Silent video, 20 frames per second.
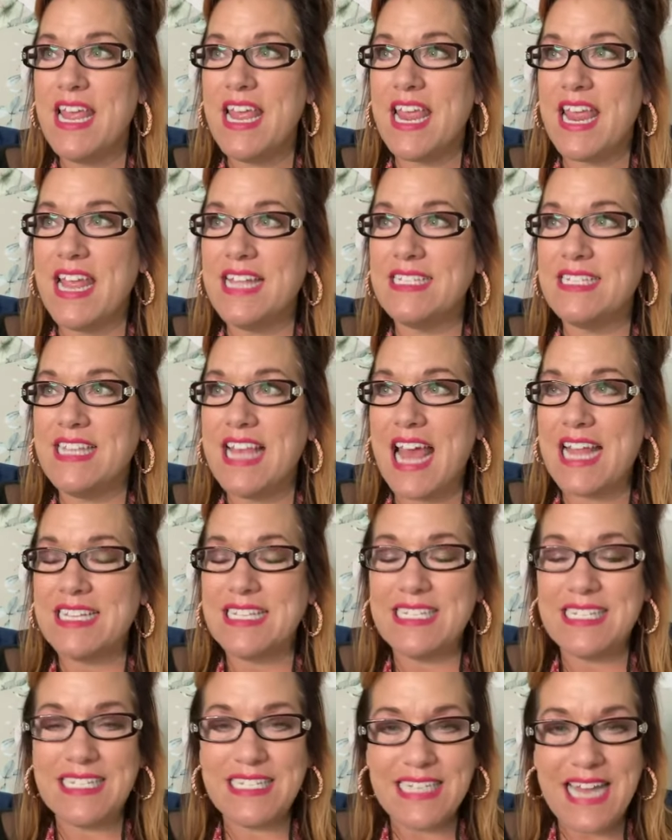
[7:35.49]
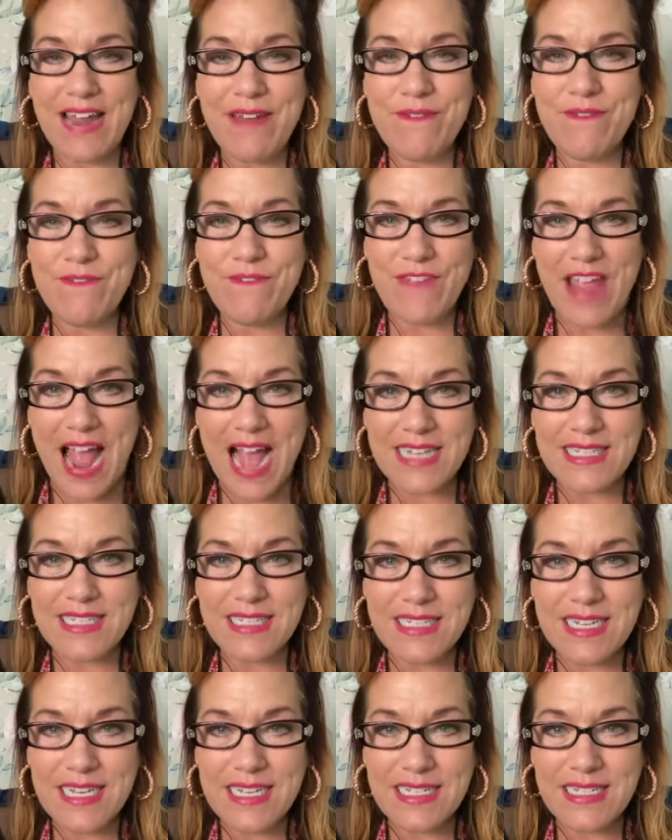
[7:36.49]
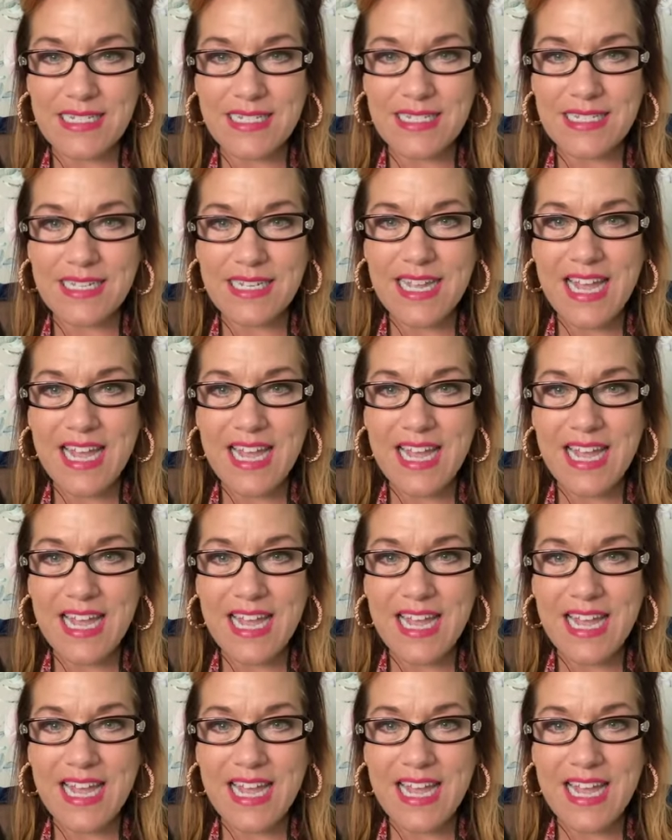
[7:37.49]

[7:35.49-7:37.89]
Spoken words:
It's that steadfastness.